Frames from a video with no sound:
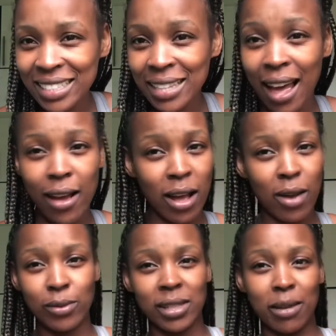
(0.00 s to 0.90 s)
I
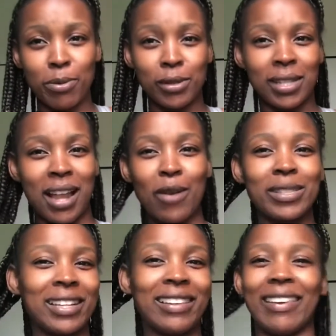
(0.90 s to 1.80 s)
was that person. I was the
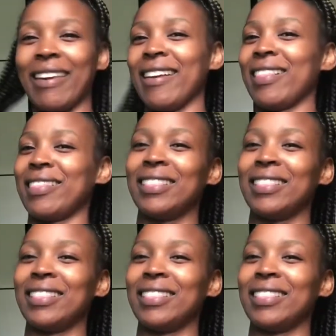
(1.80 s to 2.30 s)
girl